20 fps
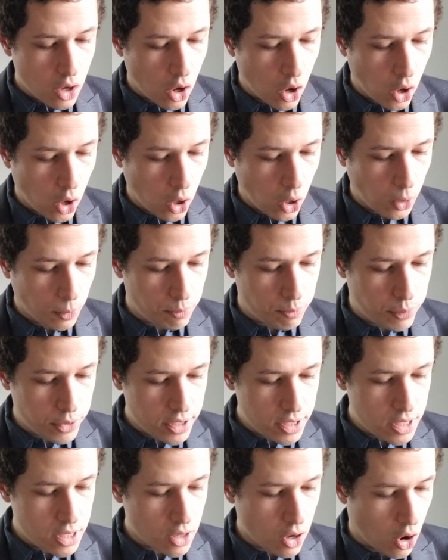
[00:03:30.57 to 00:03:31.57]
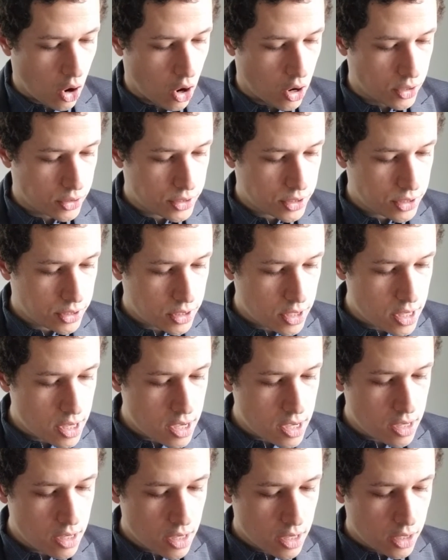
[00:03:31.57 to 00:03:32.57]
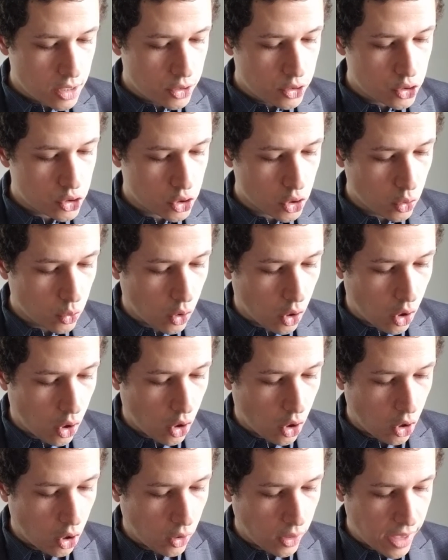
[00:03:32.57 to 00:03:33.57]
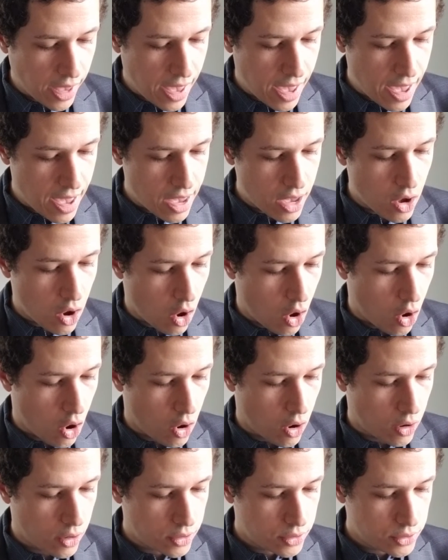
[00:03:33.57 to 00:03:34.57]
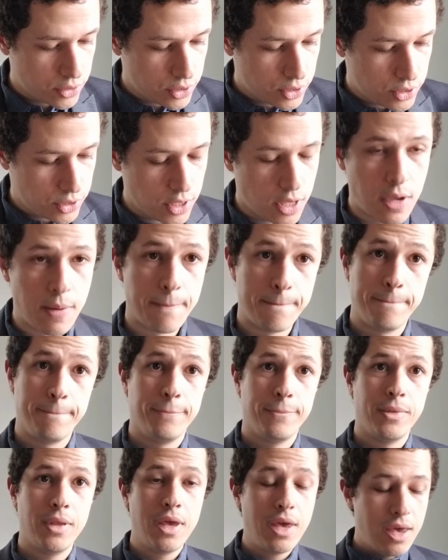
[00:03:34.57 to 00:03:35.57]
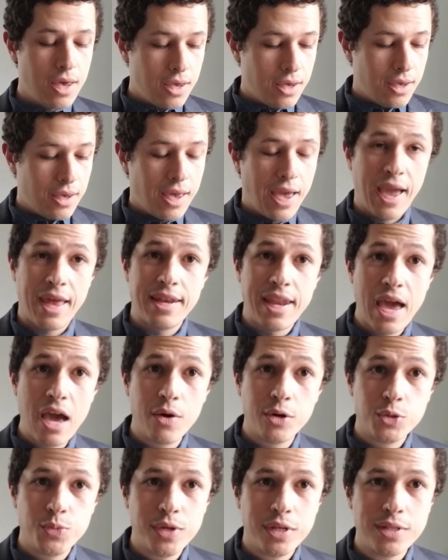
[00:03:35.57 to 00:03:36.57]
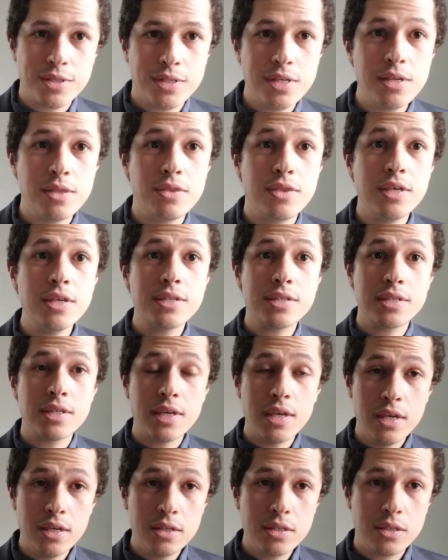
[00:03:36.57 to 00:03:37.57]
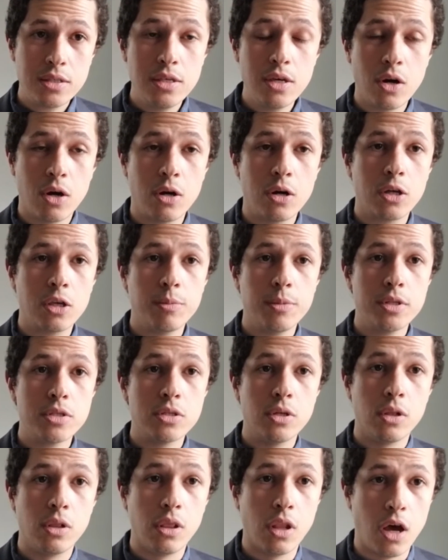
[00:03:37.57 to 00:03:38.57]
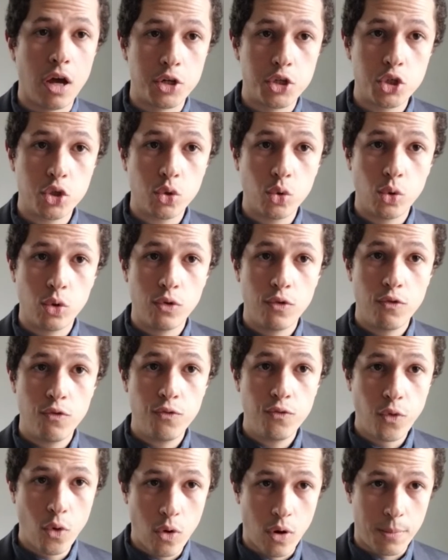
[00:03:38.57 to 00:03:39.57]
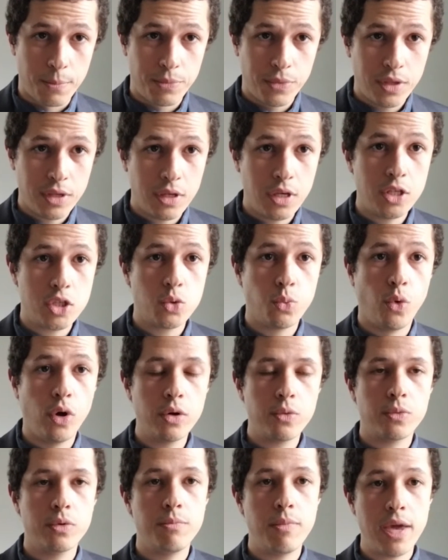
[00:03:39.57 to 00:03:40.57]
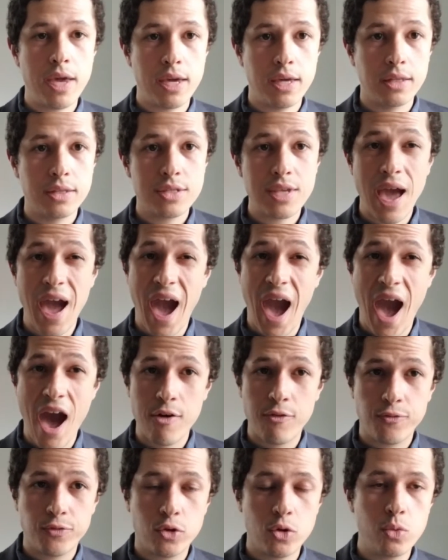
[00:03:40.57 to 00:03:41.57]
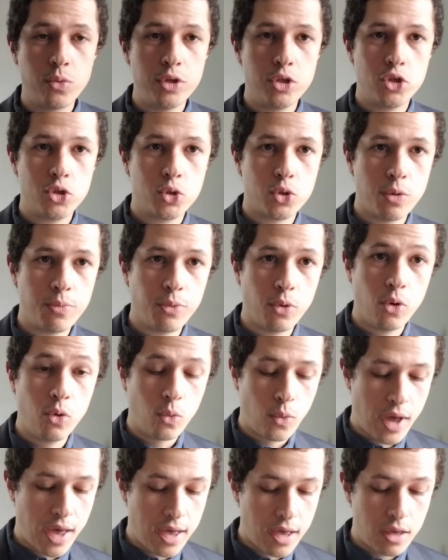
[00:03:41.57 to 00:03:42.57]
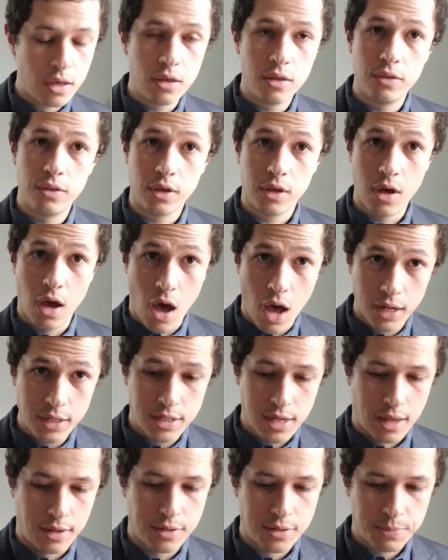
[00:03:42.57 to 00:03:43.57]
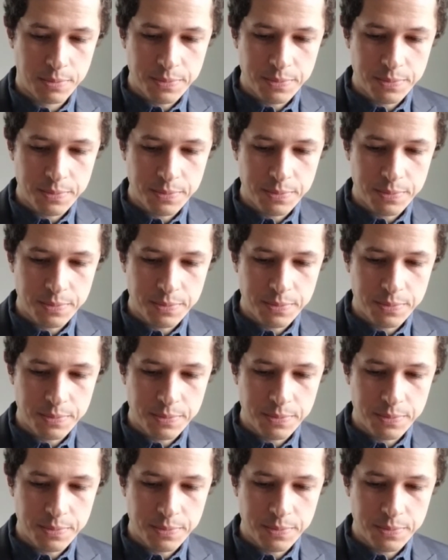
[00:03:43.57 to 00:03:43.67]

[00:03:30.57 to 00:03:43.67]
all B are C, so all A are C. And now, as we can see, this is the argument's logical form. It's what remains after we strip away the content.